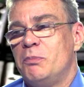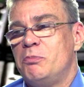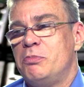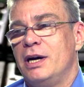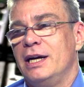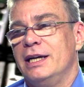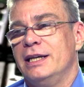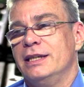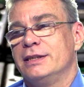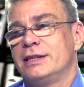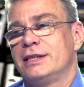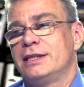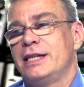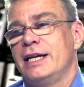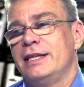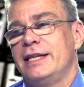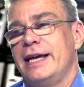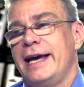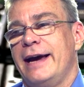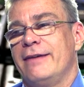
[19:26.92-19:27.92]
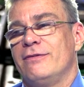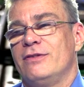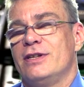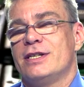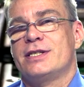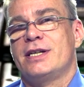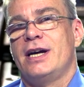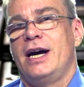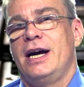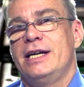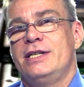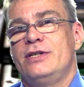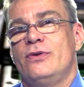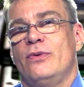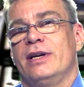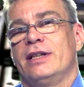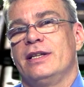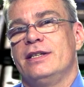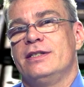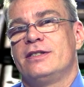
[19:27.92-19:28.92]
But instead they have this guy
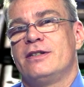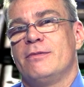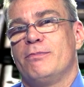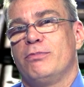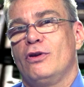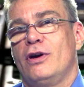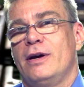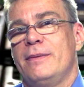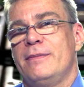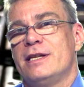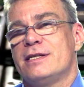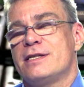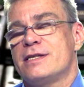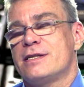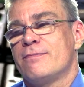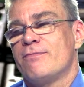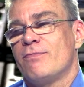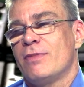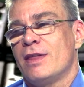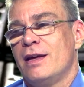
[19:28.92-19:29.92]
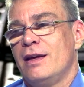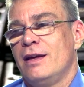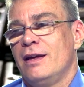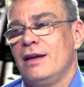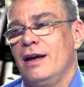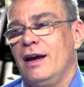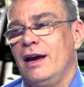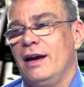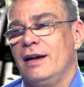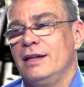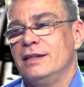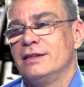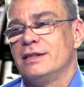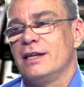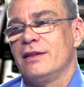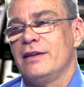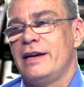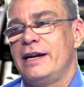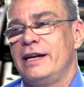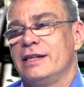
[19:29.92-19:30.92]
doing these deployments, and he's a
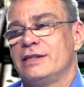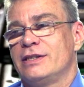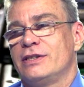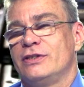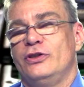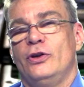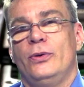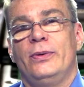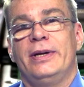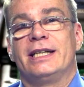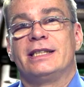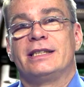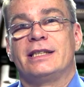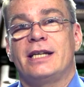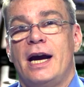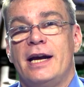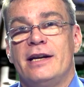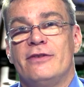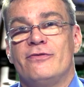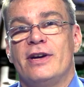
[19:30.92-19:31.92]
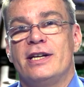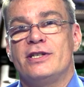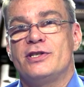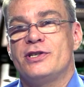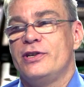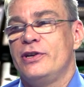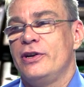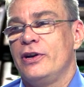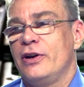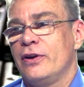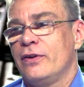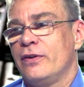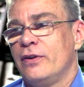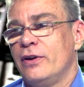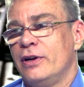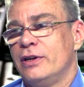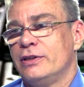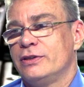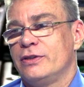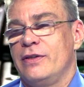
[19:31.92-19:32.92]
Linux, Unix kind of engineer,
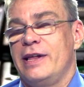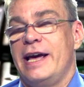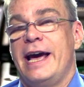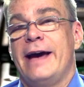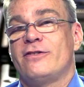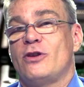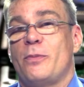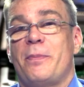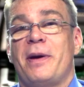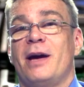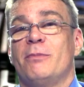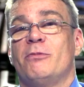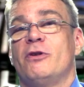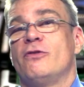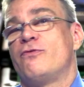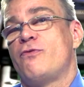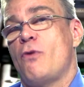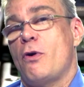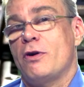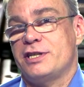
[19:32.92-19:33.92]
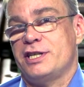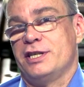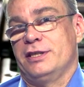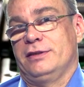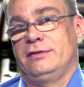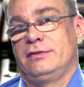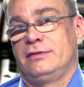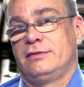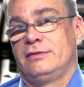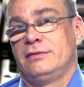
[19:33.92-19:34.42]
so they have to pay him a fortune.